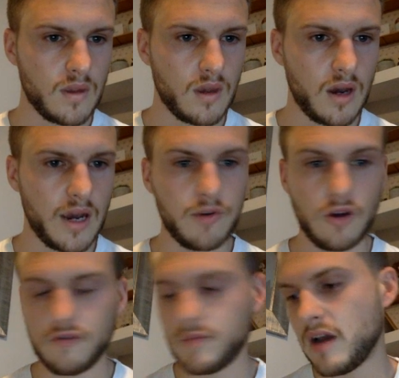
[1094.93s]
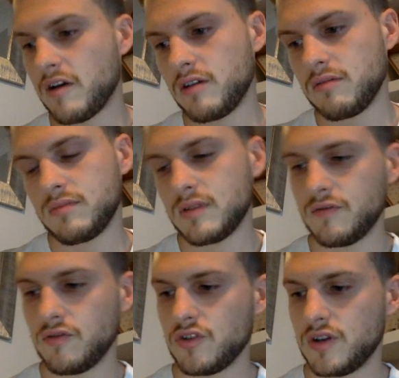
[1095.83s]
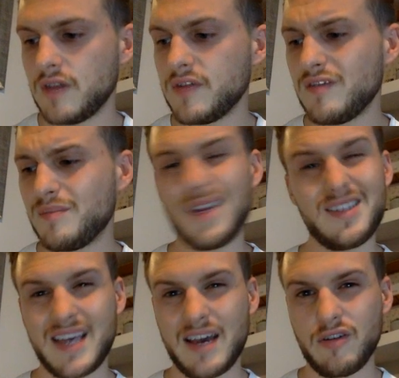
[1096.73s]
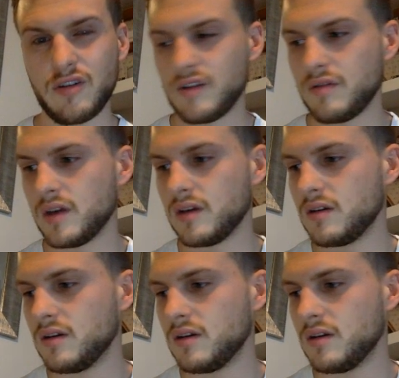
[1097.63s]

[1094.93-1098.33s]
I am not from Harrow, unfortunately. I've never been to Harrow, I don't think.